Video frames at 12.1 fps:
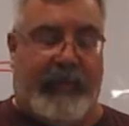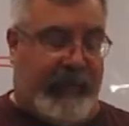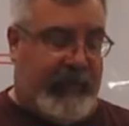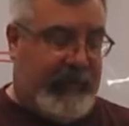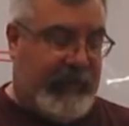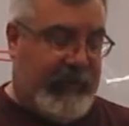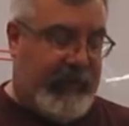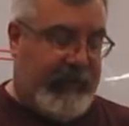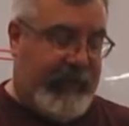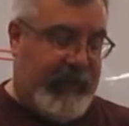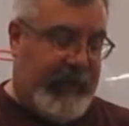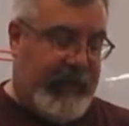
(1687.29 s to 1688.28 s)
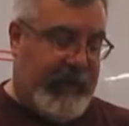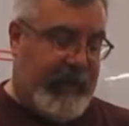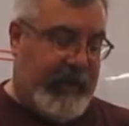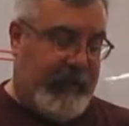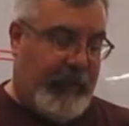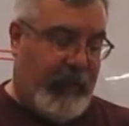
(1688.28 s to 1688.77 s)
6 of these
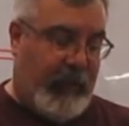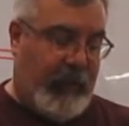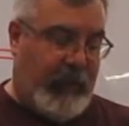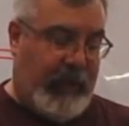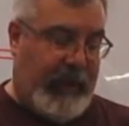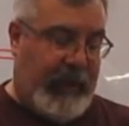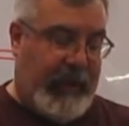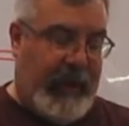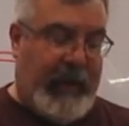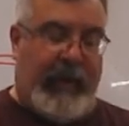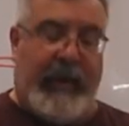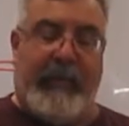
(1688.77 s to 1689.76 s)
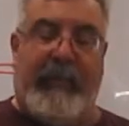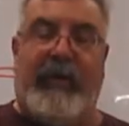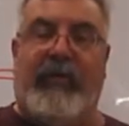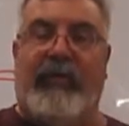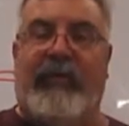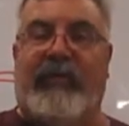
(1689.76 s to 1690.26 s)
on a board. Okay. I'm going
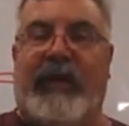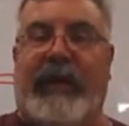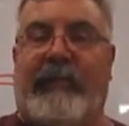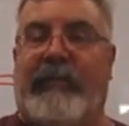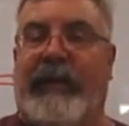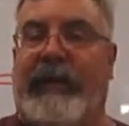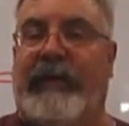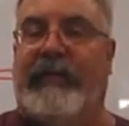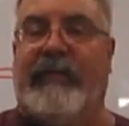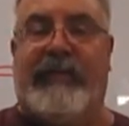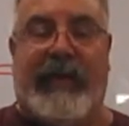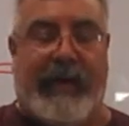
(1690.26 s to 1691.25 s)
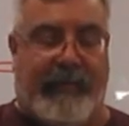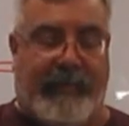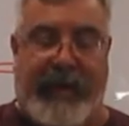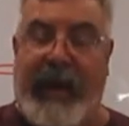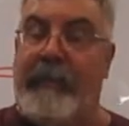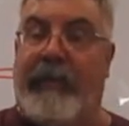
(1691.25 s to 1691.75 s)
to do the same thing. This has got a
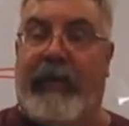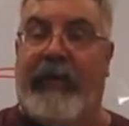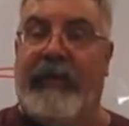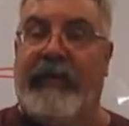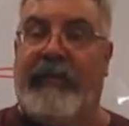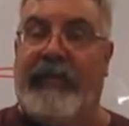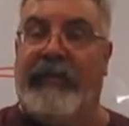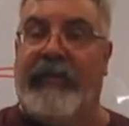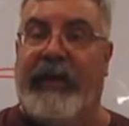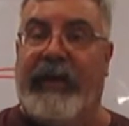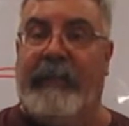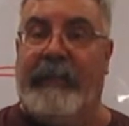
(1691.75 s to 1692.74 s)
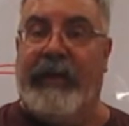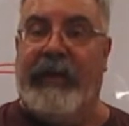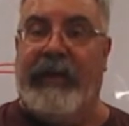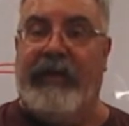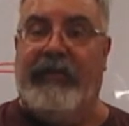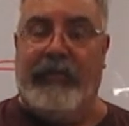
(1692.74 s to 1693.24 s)
flat parting, so it's not going to be
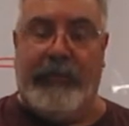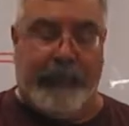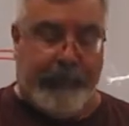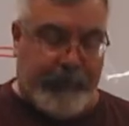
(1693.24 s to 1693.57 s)
an issue.